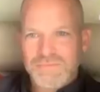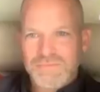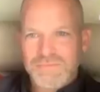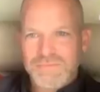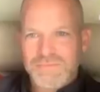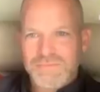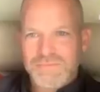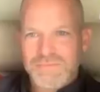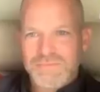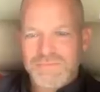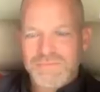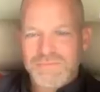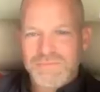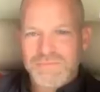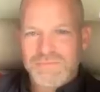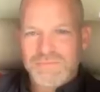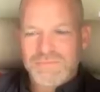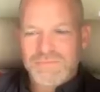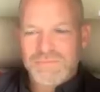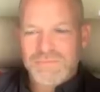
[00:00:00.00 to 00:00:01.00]

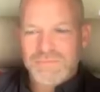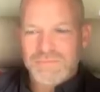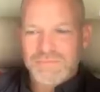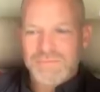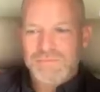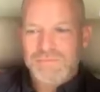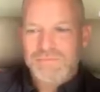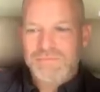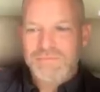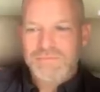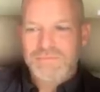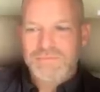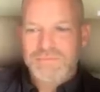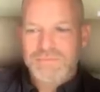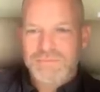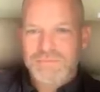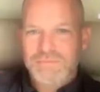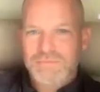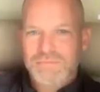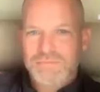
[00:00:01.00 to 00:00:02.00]

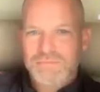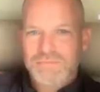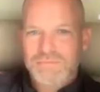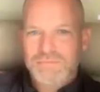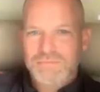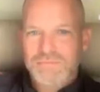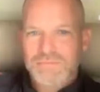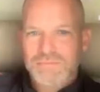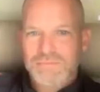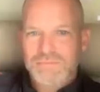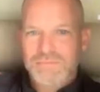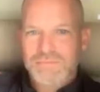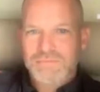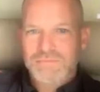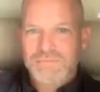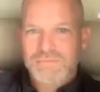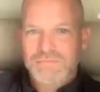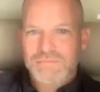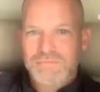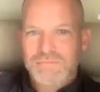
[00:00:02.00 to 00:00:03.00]
(not speaking)